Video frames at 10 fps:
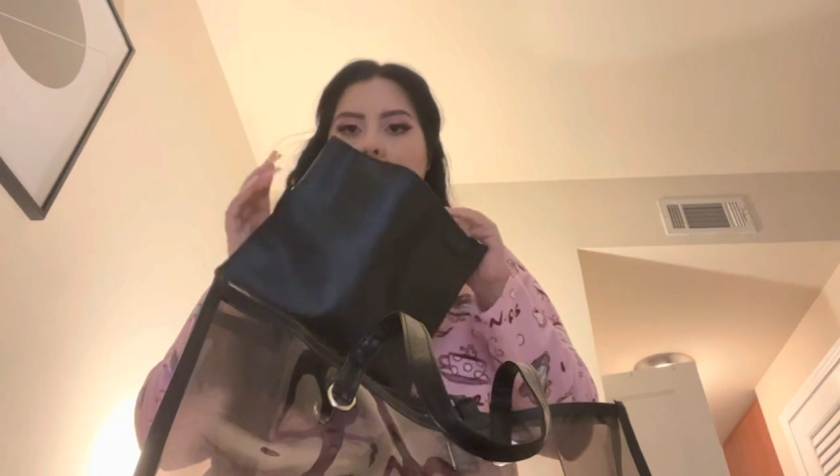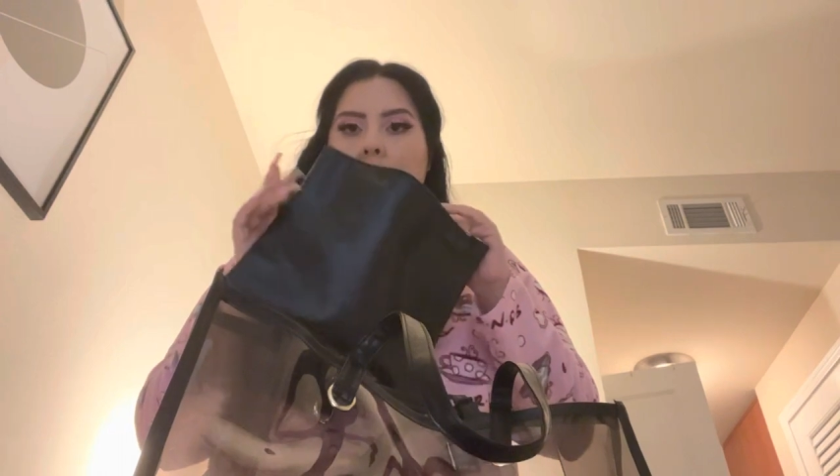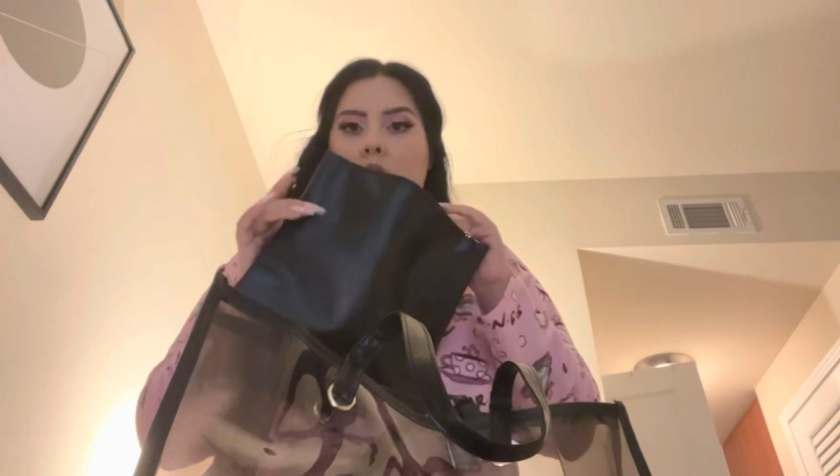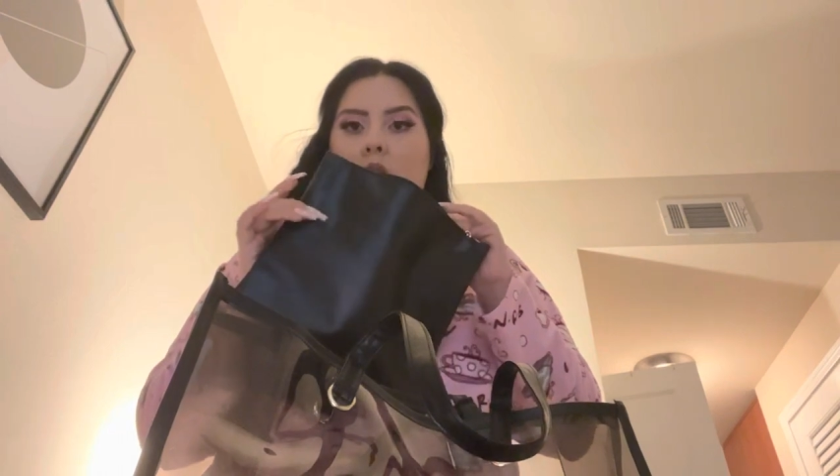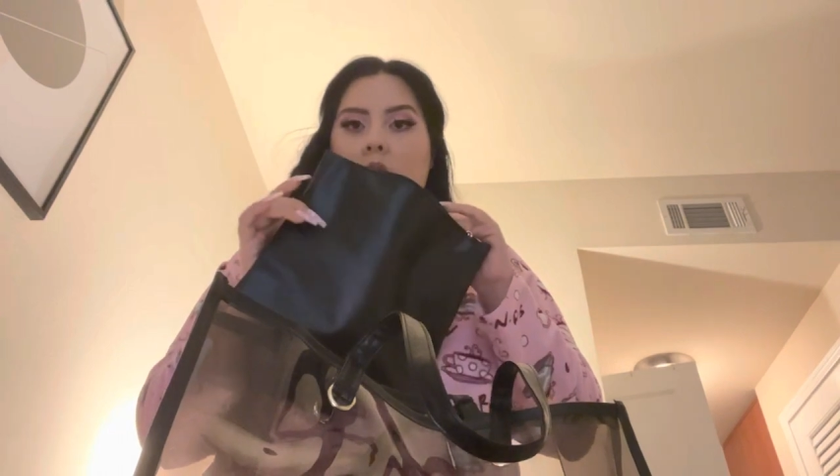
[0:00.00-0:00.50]

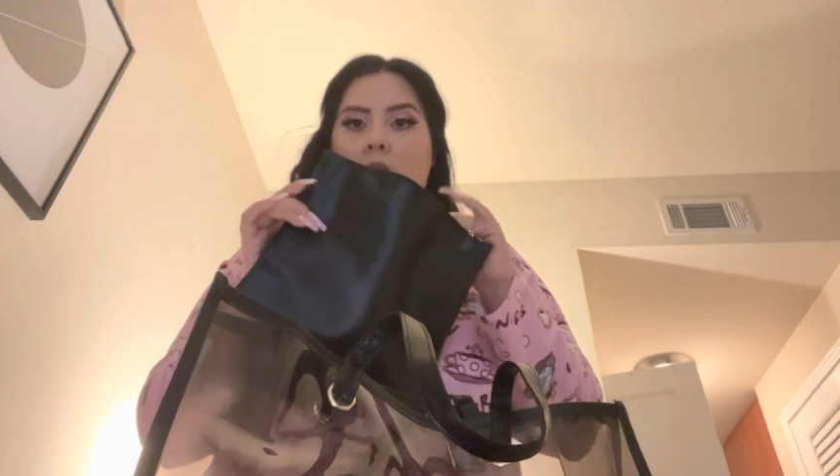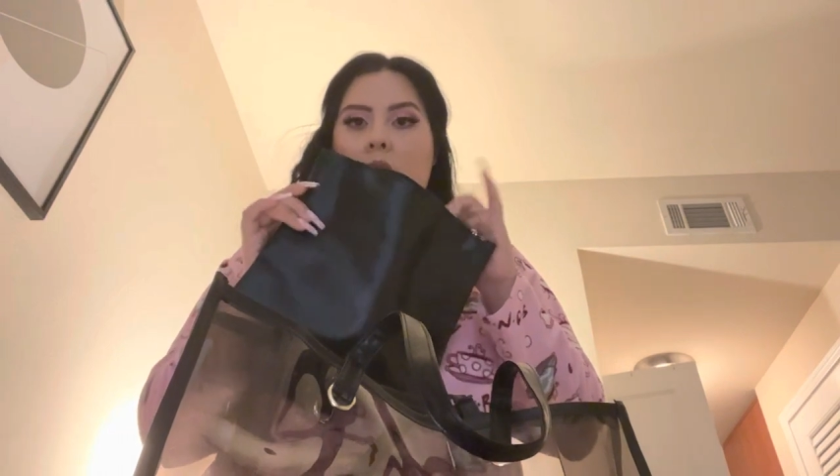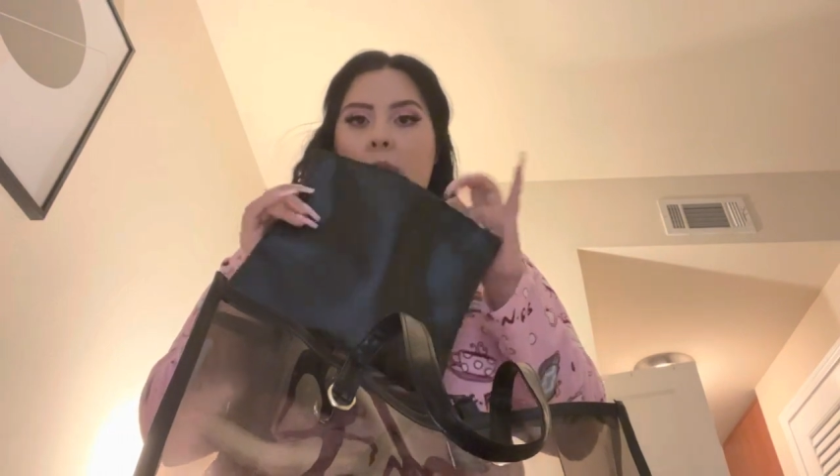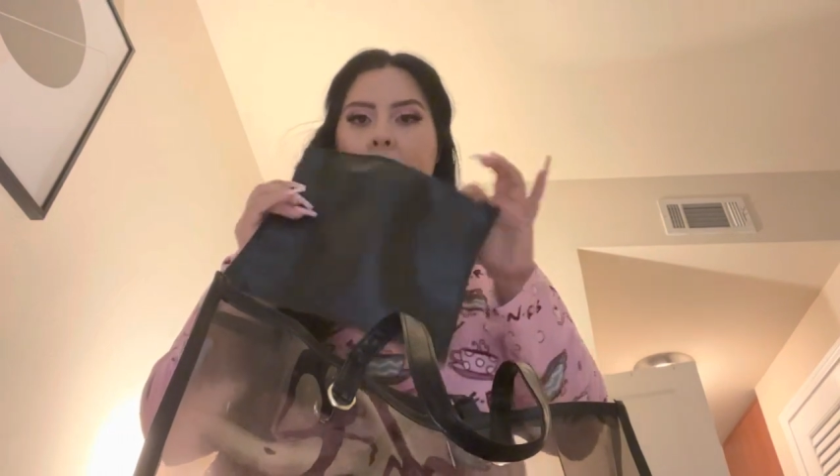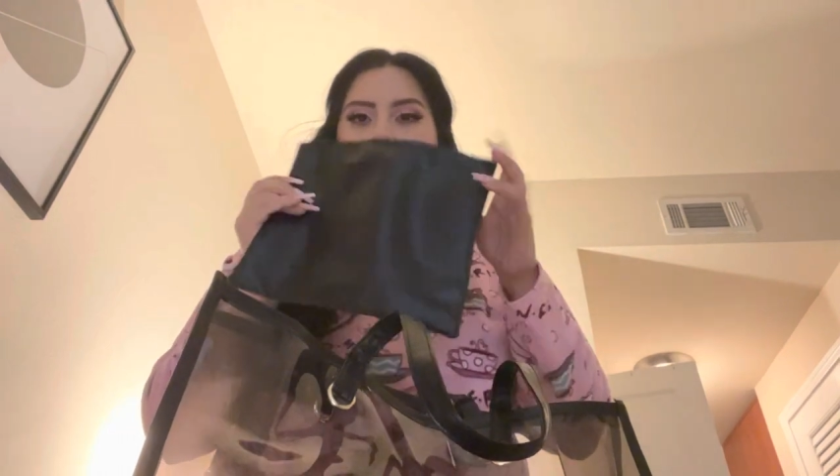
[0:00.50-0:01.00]

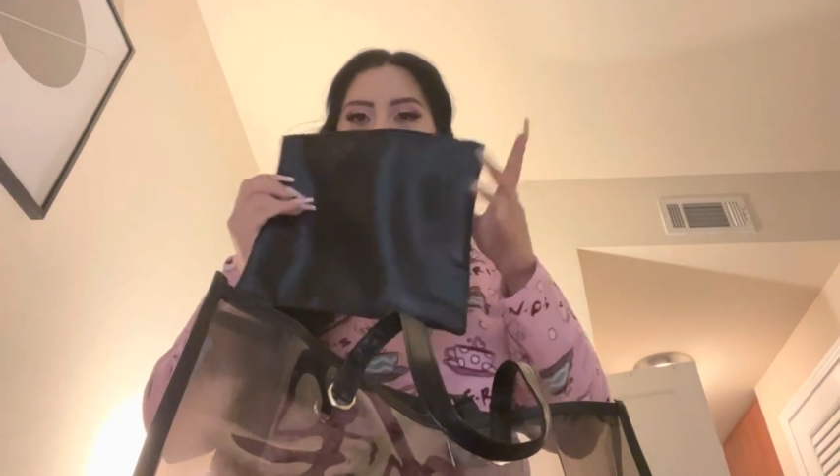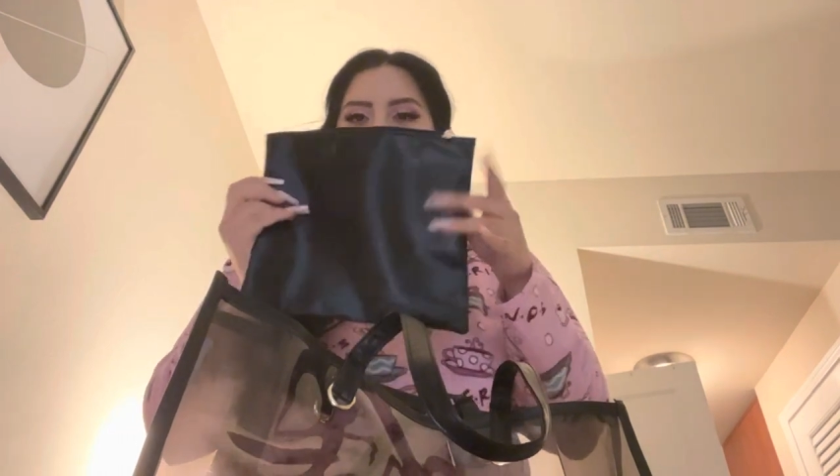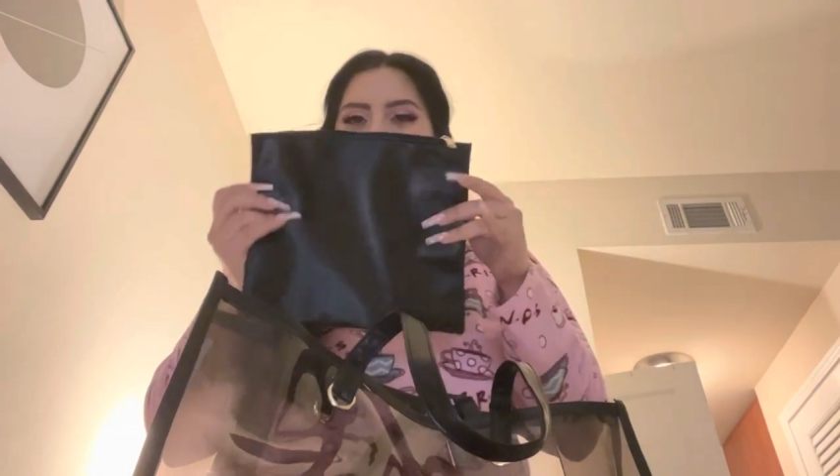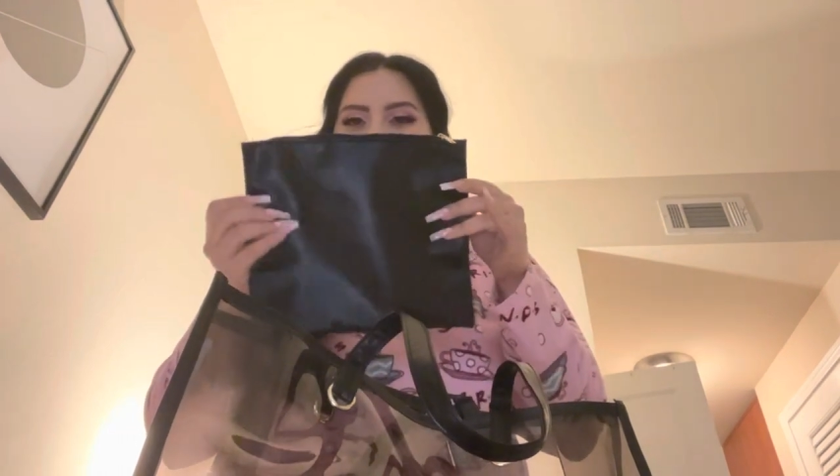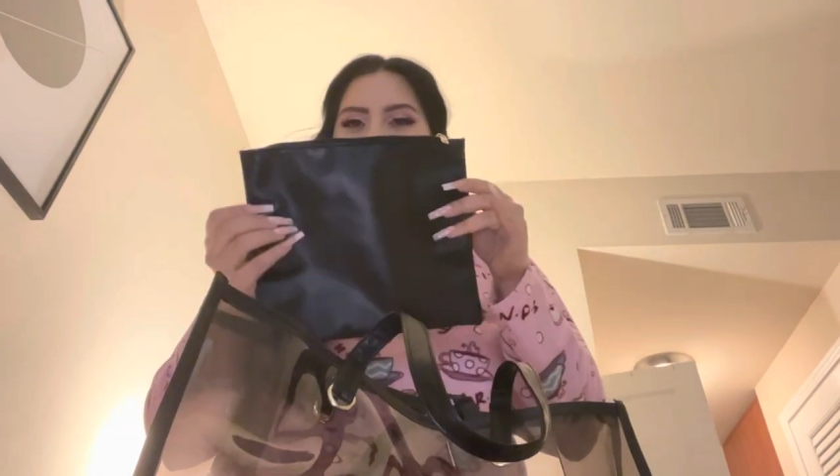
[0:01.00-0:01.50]

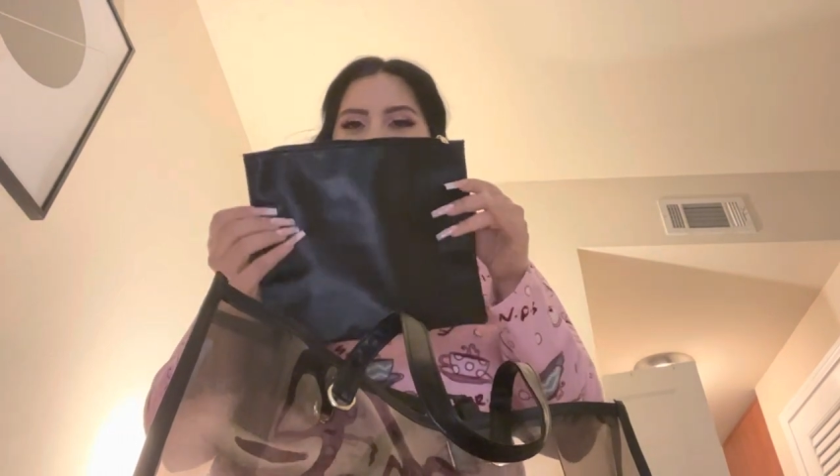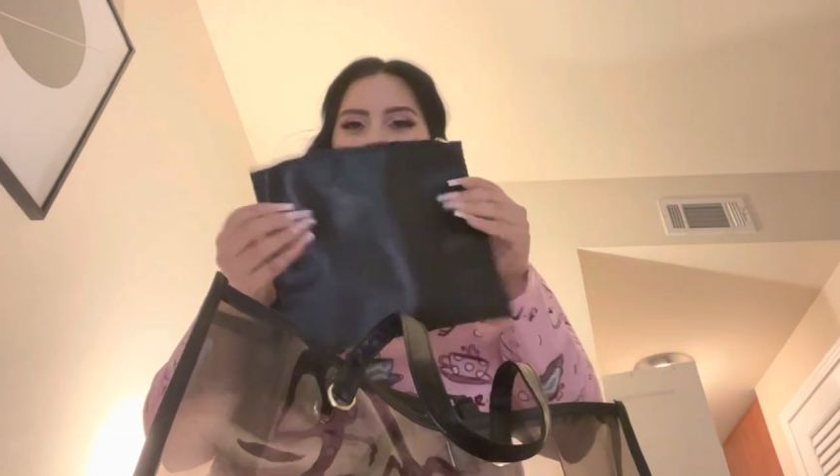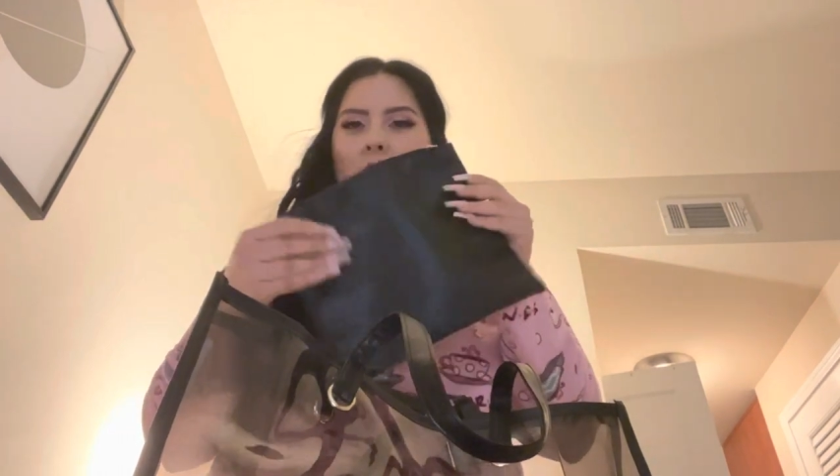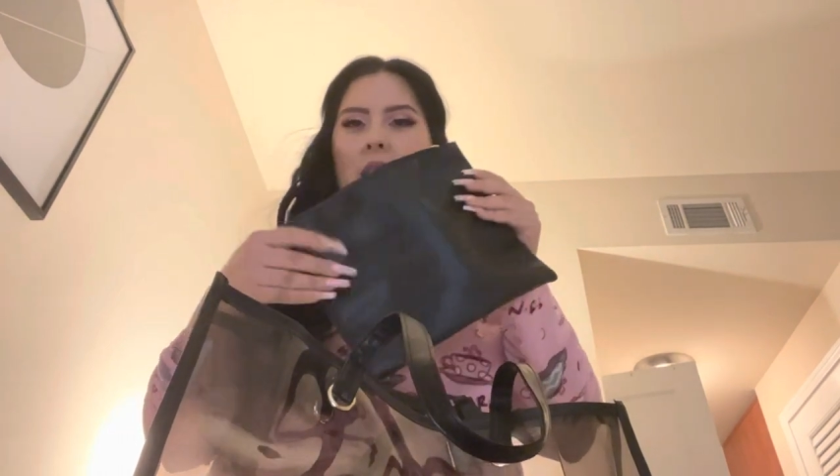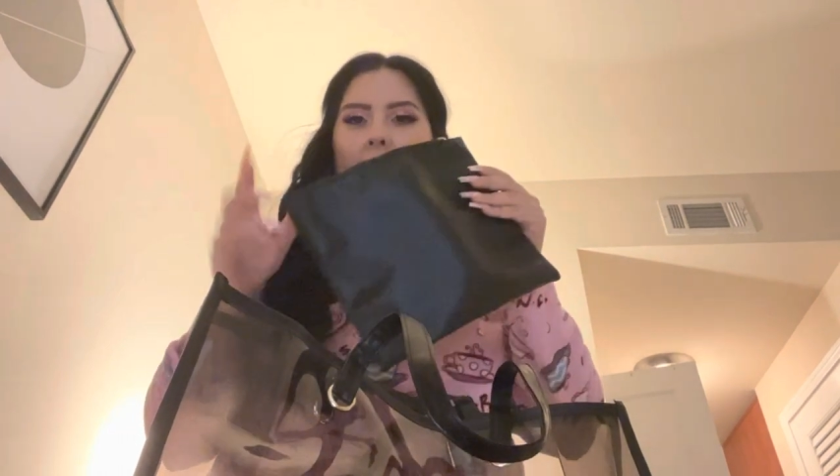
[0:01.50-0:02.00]
a pad
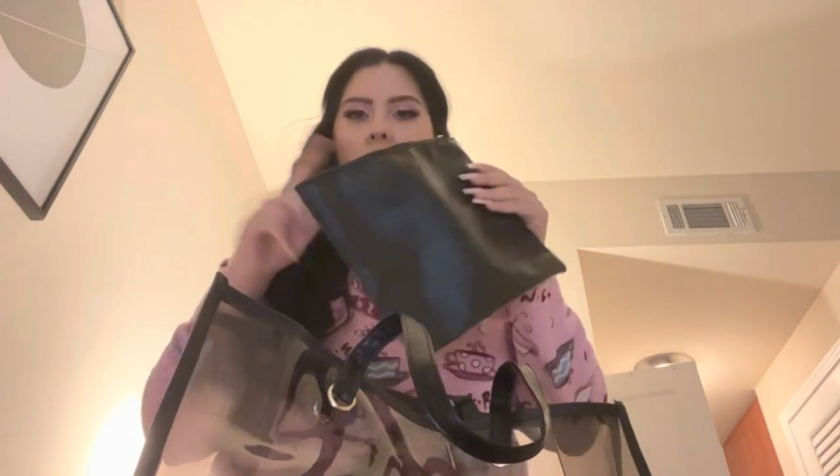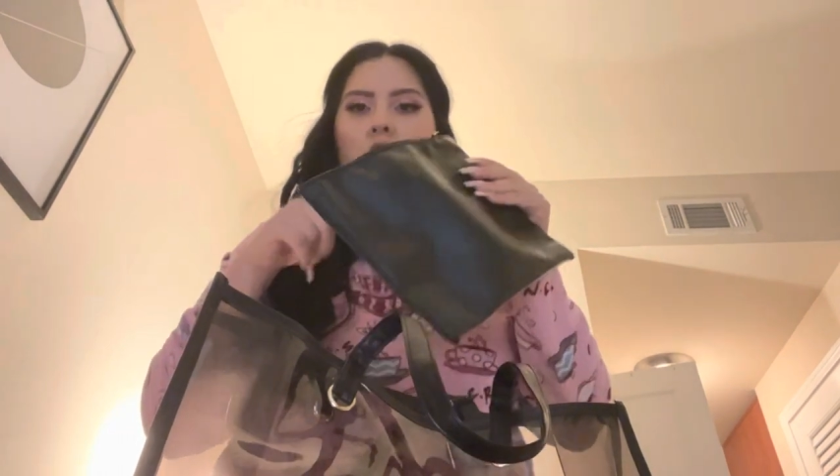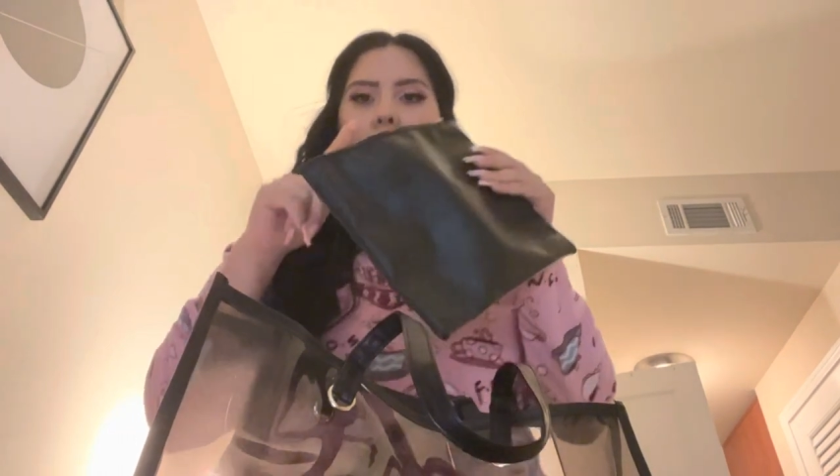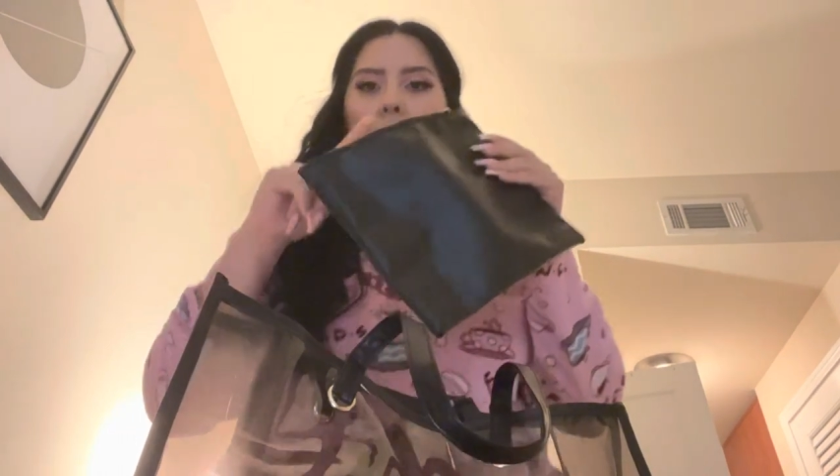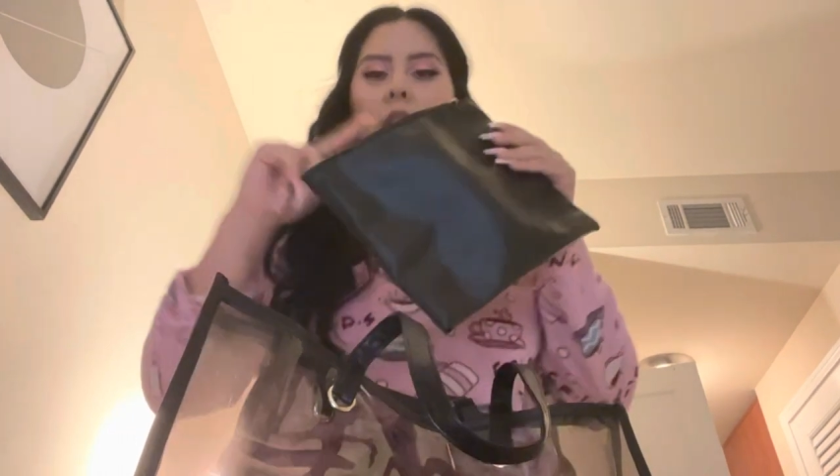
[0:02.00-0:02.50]
and a liner
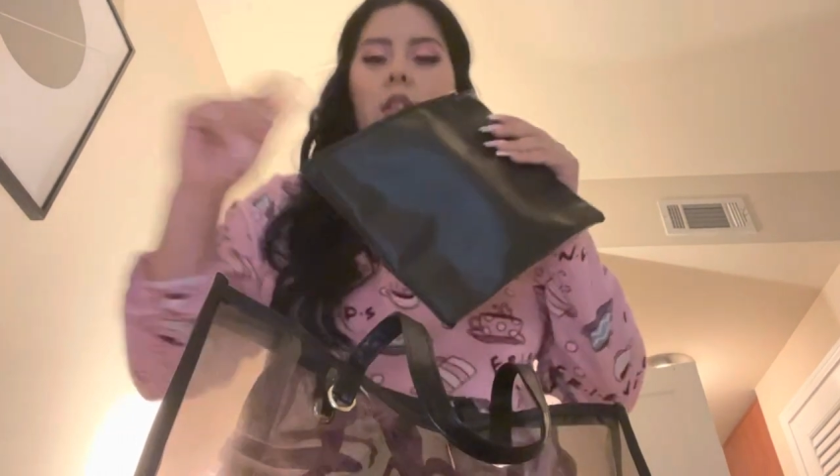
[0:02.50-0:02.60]
to put in